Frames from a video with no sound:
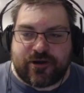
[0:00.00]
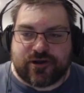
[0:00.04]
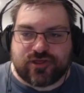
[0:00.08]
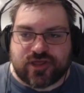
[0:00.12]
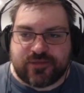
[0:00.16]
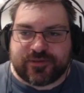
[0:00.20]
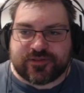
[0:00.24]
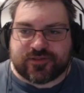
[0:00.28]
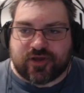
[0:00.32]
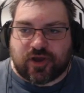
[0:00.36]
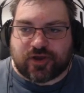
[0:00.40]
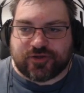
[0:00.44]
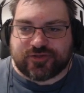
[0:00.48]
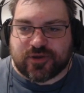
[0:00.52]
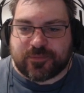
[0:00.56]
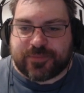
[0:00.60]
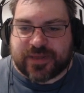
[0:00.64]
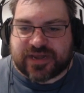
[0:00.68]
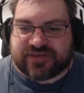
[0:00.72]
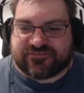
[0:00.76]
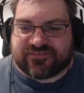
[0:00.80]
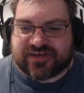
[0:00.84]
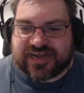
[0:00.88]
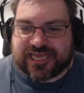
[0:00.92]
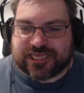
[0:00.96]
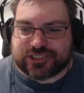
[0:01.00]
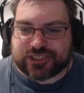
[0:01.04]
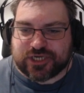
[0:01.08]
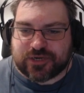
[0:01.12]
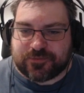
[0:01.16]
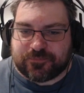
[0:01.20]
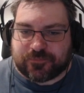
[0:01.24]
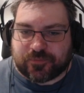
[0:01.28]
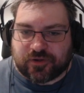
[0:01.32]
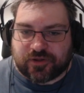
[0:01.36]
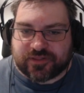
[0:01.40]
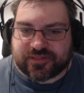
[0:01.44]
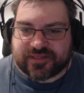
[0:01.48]
Tomb is also a bit of an issue,
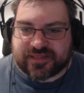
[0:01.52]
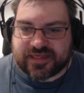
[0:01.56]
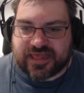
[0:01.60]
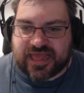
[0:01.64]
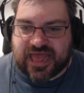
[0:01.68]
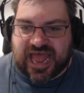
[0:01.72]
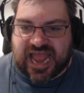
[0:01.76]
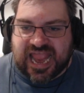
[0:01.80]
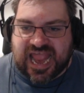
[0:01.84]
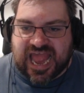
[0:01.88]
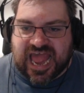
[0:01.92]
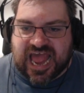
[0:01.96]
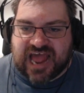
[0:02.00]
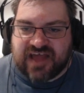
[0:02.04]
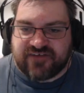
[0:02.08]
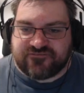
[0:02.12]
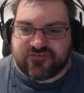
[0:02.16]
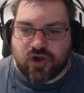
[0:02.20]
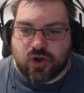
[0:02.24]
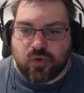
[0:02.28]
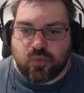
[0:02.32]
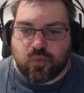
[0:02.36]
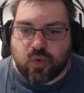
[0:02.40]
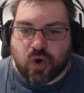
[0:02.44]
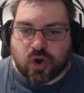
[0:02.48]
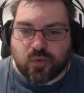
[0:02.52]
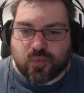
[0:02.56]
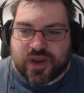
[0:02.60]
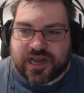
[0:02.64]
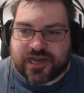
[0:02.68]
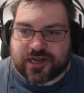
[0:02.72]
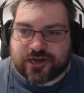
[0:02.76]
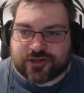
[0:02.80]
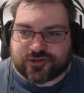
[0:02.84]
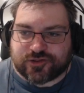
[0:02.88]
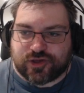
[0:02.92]
but I have your one weakness.